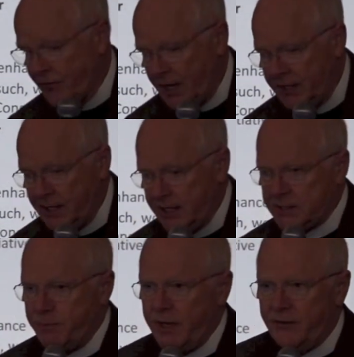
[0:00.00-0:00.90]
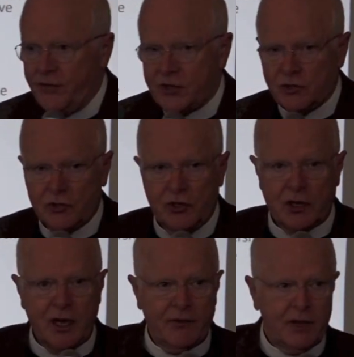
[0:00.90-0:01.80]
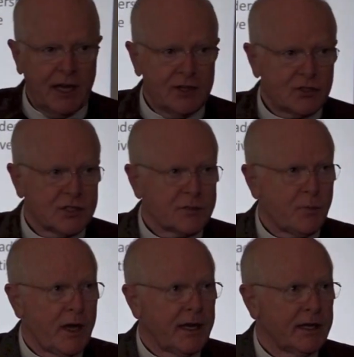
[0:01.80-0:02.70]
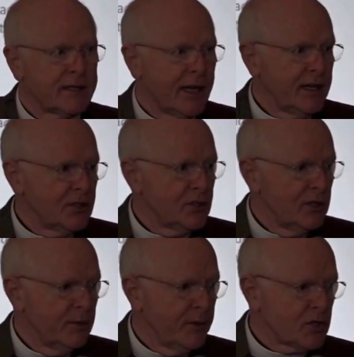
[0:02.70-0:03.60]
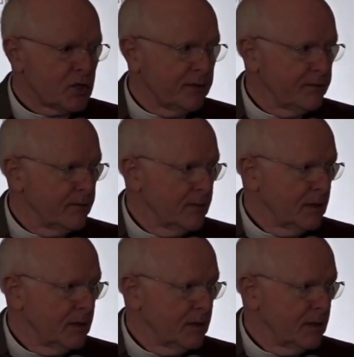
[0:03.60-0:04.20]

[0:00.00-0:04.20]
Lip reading: find that it's beneficial to your congregation, spread it. Take it to your bishops.